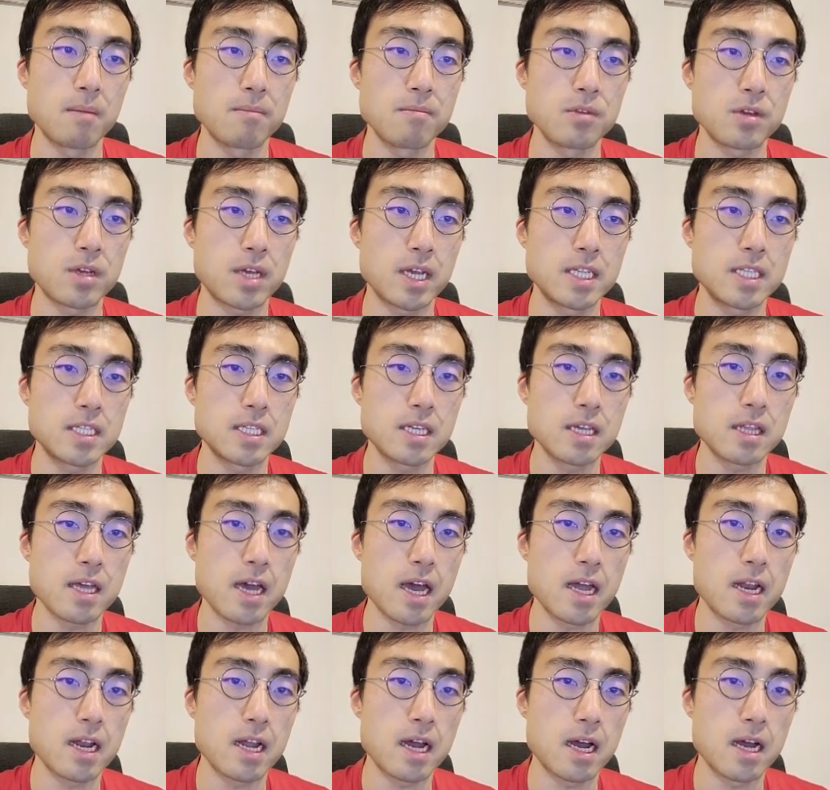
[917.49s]
you can see
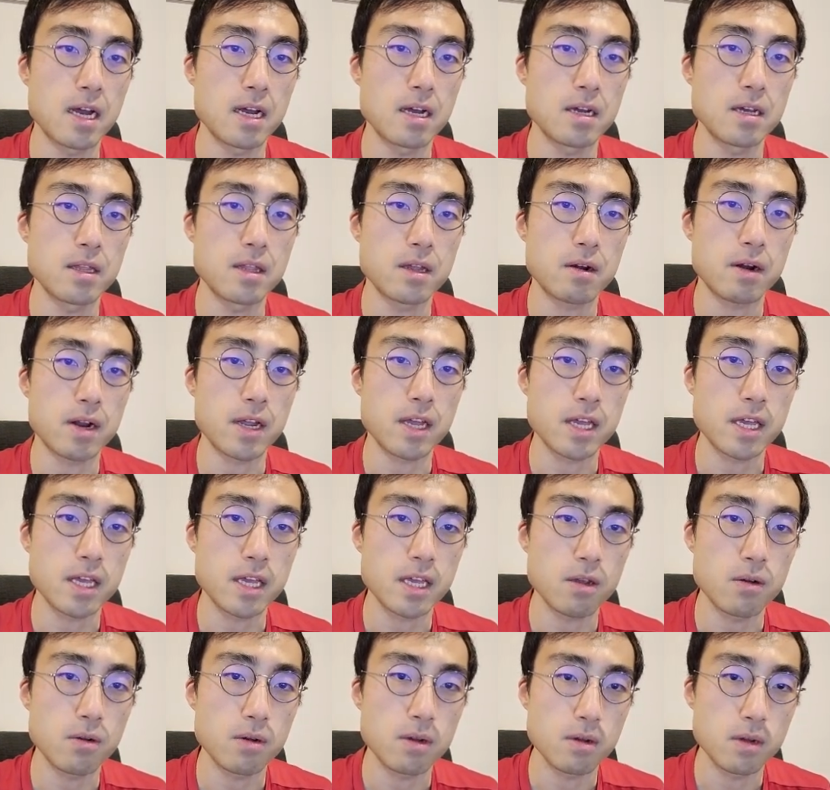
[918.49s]
that there
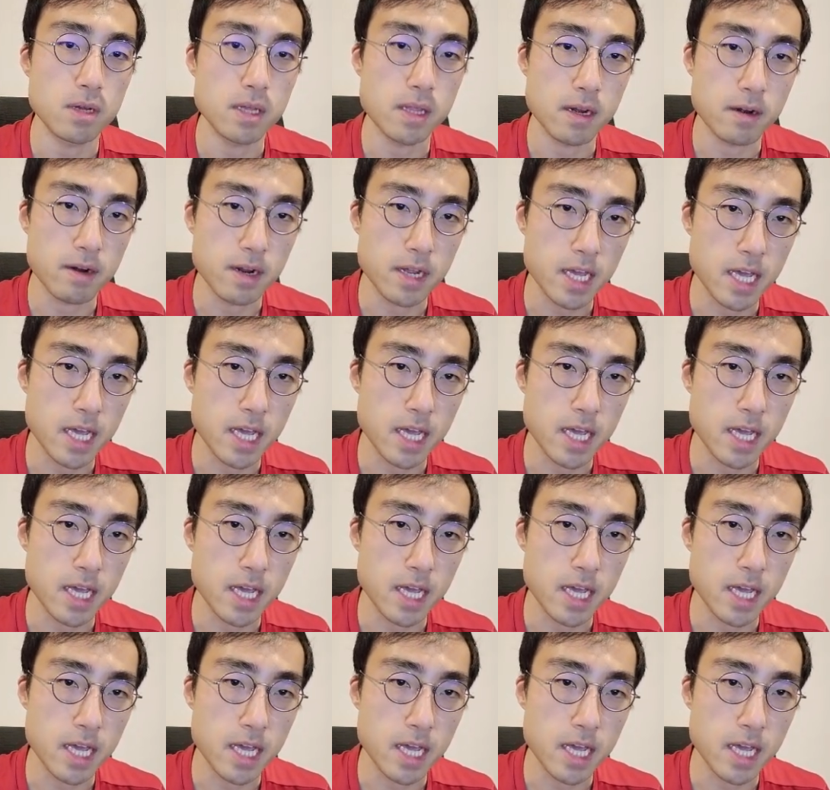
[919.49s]
are